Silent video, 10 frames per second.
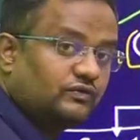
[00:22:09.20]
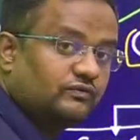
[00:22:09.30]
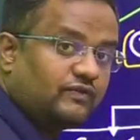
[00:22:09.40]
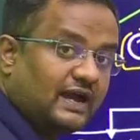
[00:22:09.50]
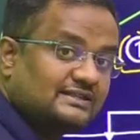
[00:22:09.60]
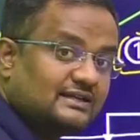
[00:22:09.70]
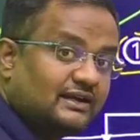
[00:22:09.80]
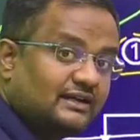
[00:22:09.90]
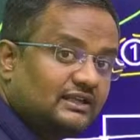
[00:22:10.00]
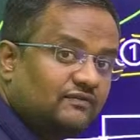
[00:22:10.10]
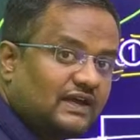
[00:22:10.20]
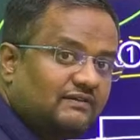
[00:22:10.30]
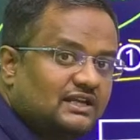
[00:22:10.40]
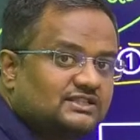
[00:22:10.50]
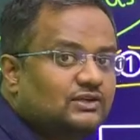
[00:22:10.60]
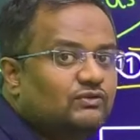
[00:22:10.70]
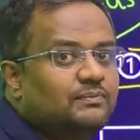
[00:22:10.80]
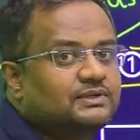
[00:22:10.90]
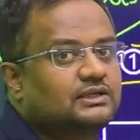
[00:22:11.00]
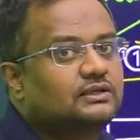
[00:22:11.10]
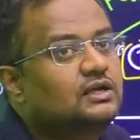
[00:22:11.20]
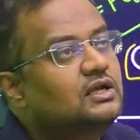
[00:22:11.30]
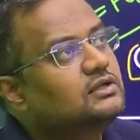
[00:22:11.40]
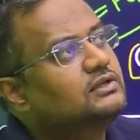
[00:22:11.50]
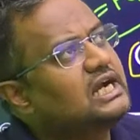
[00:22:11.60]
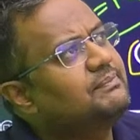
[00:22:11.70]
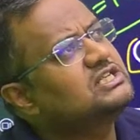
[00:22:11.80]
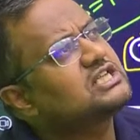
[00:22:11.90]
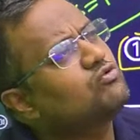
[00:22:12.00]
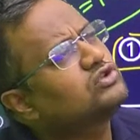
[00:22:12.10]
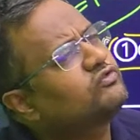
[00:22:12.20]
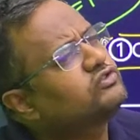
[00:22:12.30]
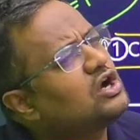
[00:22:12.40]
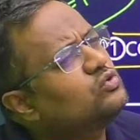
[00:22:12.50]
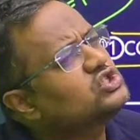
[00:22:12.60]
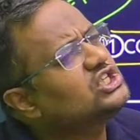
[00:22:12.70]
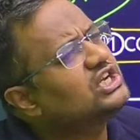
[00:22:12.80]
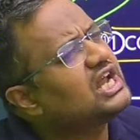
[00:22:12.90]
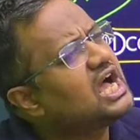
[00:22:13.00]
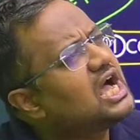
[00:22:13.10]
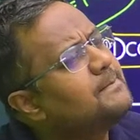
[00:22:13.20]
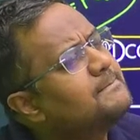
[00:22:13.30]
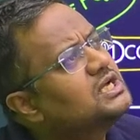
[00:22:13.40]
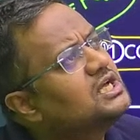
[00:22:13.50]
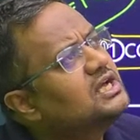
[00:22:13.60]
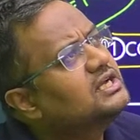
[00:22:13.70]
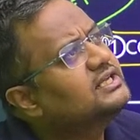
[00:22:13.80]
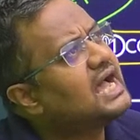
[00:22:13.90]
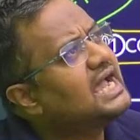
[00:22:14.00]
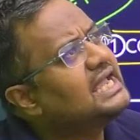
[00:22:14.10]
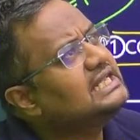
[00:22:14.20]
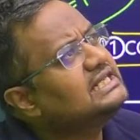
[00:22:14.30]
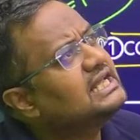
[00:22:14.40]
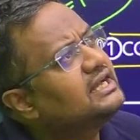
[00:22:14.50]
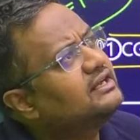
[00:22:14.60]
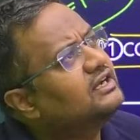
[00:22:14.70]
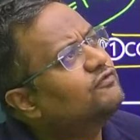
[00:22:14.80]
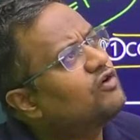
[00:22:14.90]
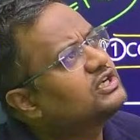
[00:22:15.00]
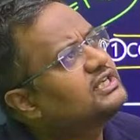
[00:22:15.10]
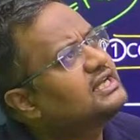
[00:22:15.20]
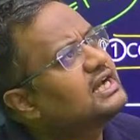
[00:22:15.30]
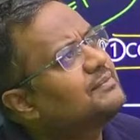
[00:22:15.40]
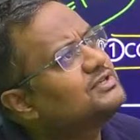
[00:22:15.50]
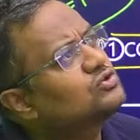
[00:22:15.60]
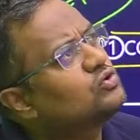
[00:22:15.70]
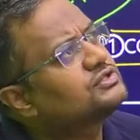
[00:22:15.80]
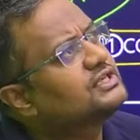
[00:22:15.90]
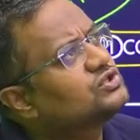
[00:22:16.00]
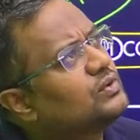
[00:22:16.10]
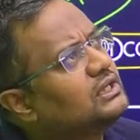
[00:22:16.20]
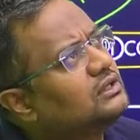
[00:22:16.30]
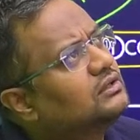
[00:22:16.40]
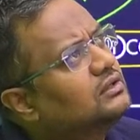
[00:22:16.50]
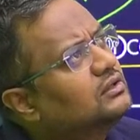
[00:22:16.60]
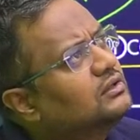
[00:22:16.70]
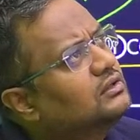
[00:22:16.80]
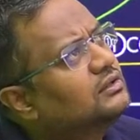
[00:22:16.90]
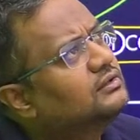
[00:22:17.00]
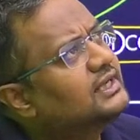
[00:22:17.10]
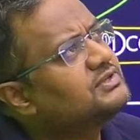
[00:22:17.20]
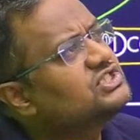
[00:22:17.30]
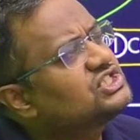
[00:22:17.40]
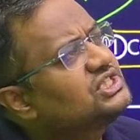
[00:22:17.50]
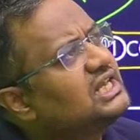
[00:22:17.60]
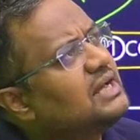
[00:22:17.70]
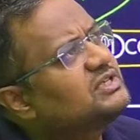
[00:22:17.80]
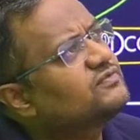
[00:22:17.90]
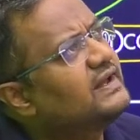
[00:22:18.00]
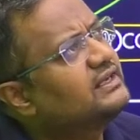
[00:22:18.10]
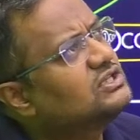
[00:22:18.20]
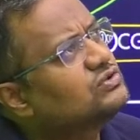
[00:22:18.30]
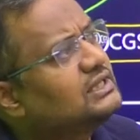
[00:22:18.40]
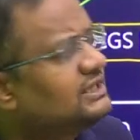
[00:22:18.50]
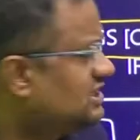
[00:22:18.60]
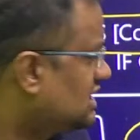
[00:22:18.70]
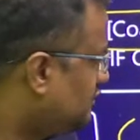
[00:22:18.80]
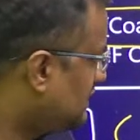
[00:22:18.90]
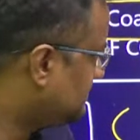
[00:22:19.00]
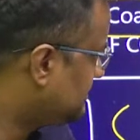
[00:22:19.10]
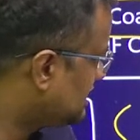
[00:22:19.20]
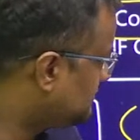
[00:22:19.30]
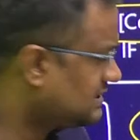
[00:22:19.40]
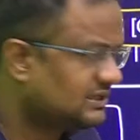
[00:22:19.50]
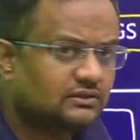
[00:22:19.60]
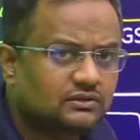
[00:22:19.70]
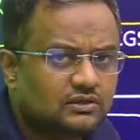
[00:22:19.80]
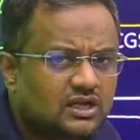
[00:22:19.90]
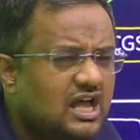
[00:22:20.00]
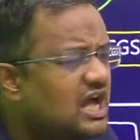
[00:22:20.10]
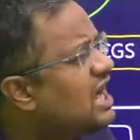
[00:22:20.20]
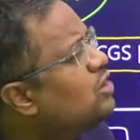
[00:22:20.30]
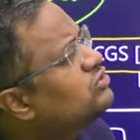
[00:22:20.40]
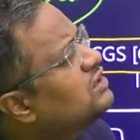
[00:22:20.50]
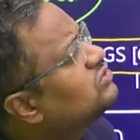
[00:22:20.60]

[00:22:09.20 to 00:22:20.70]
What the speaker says: fines are greater than 5 and less than 12%. That means out of 1000 gram, 940 gram is coarse grain soil. That means 60 gram is fine grain soil. That is 6%. Out of